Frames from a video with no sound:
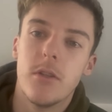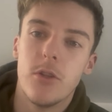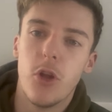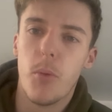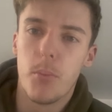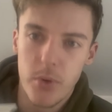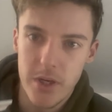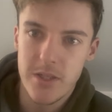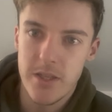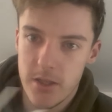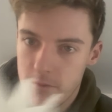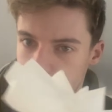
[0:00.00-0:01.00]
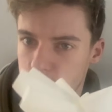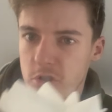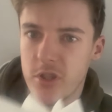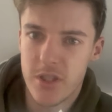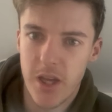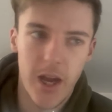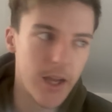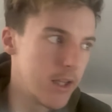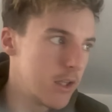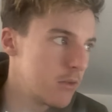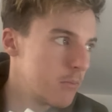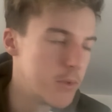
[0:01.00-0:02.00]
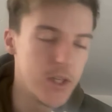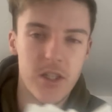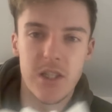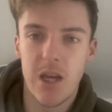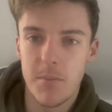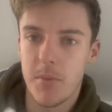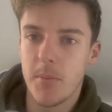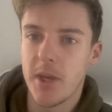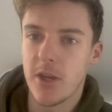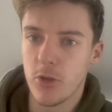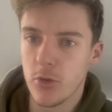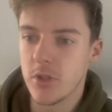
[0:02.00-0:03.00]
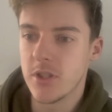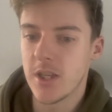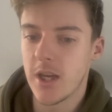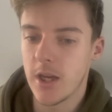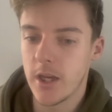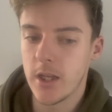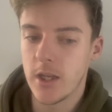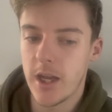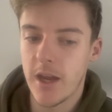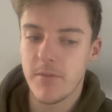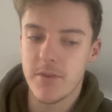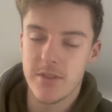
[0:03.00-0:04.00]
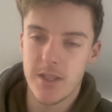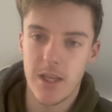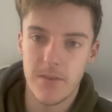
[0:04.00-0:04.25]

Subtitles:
Not printing and just designing. But each time I make a new design, I have to save